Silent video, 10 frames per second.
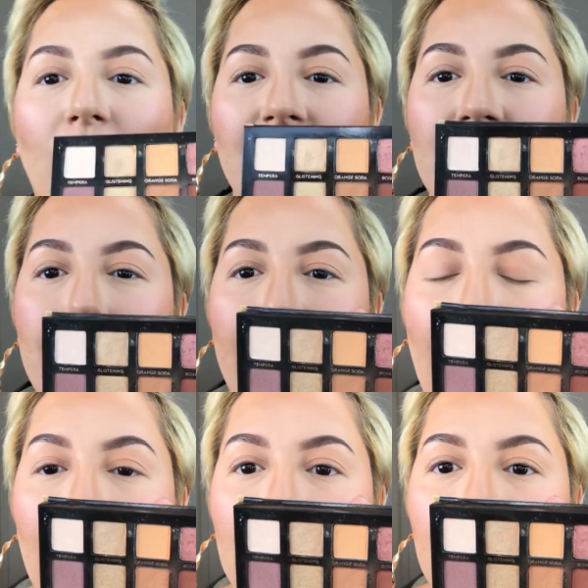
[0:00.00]
on the
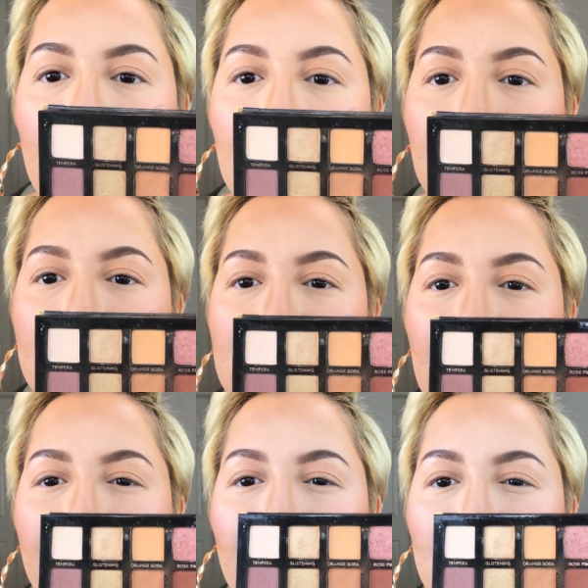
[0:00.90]
palette it looks
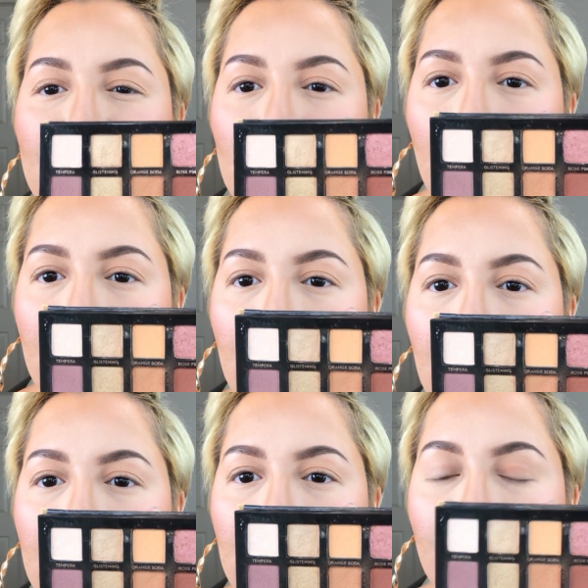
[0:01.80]
like very
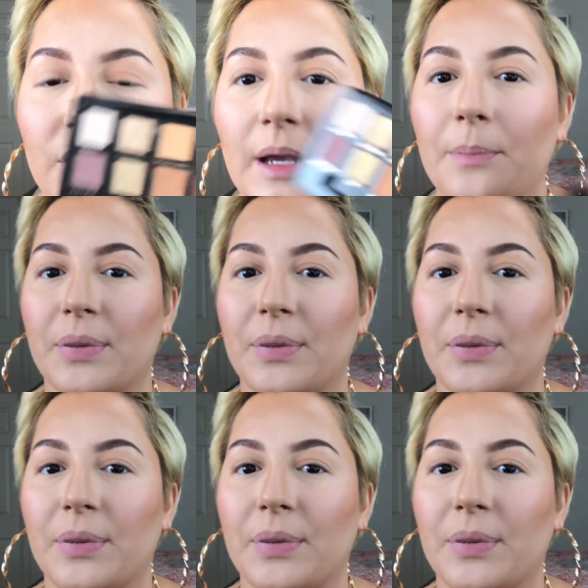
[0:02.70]
chunky, glittery,